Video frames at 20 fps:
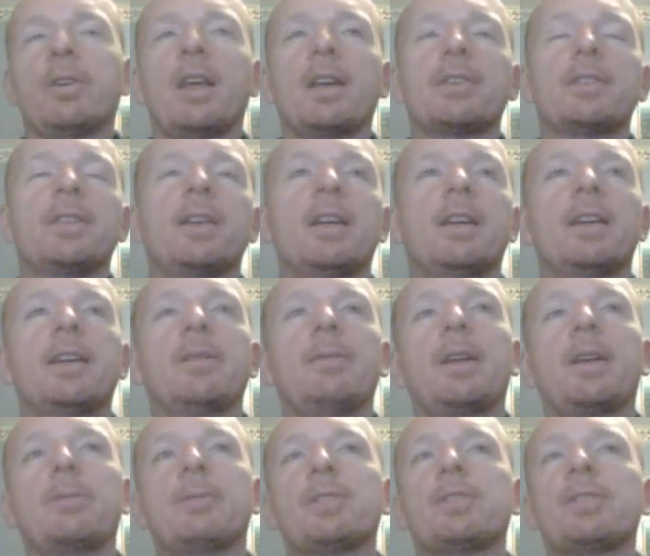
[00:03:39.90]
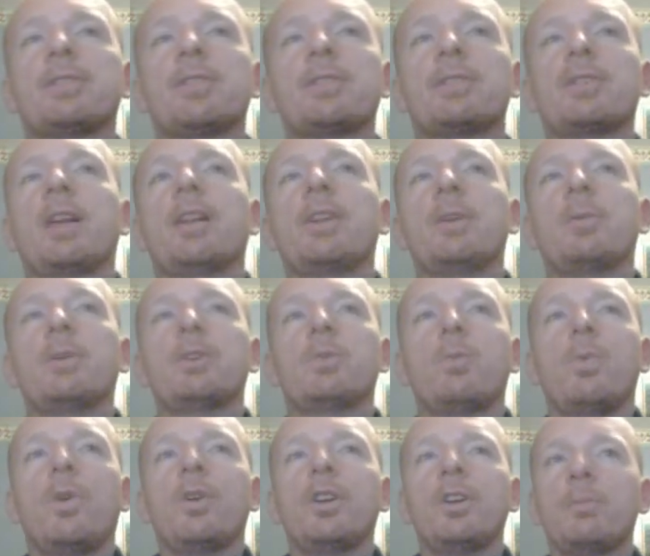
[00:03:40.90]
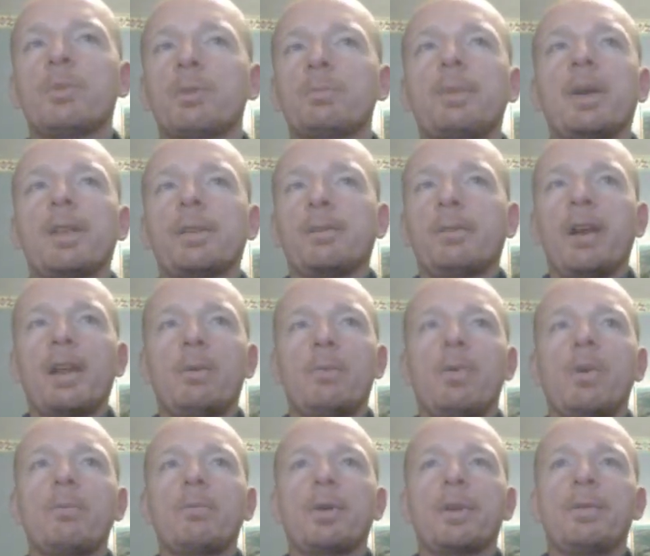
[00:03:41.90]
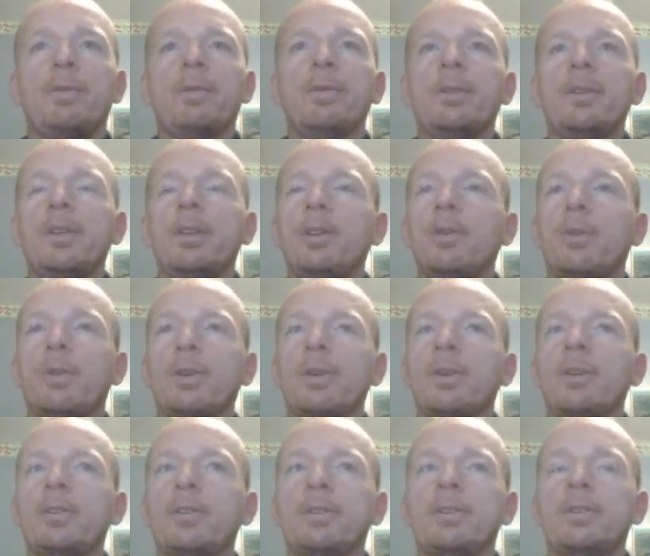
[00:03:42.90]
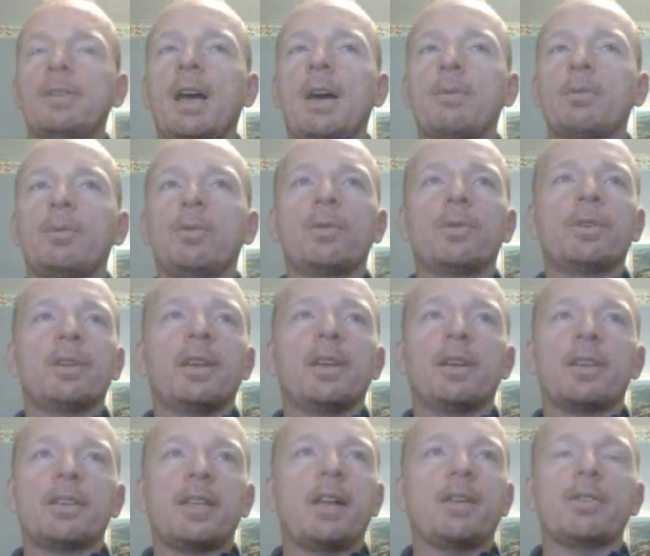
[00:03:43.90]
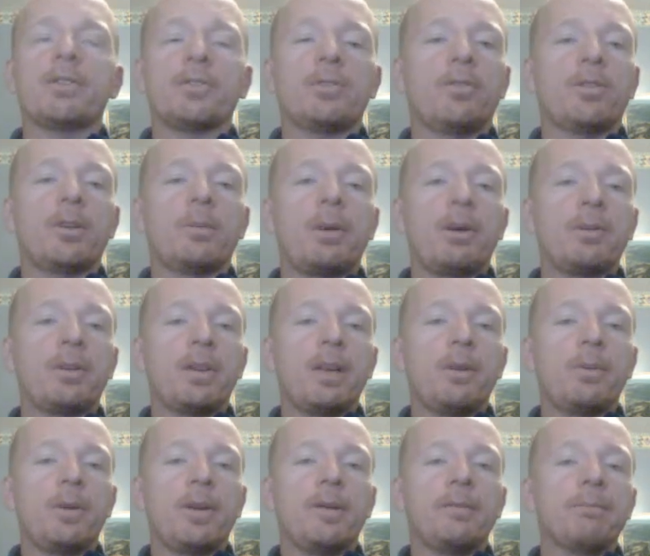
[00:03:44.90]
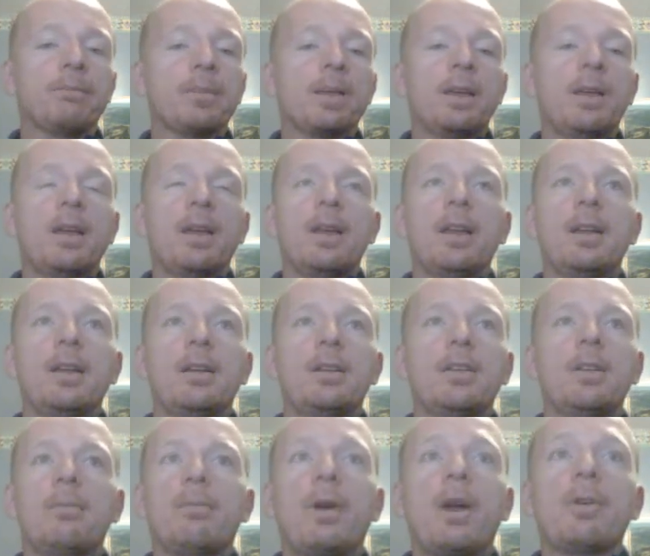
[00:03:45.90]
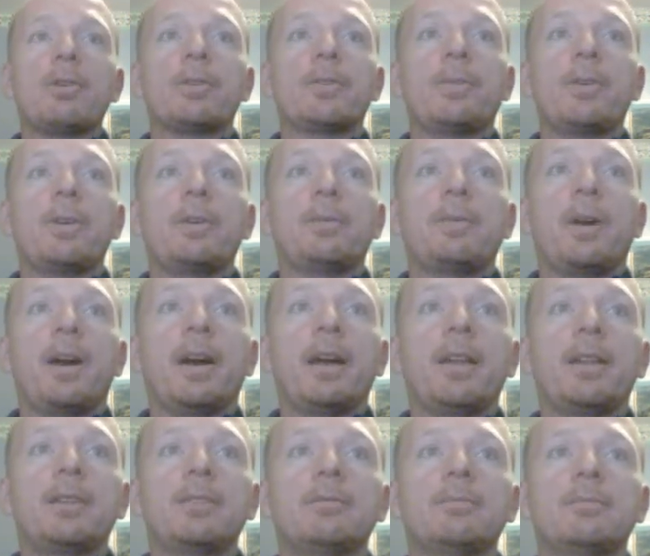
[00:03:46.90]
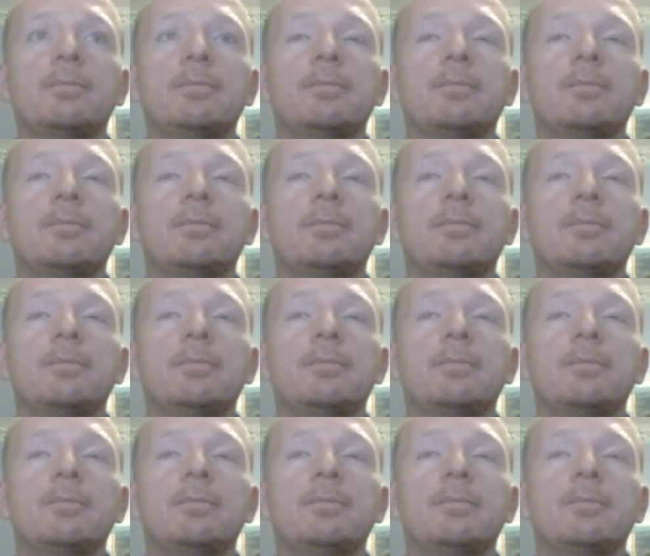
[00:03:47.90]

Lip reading: on XDA developers it does tell you which one. You must pick the right one, but if you look on a downloading it, it tells you all about it anyway. You browse for your file.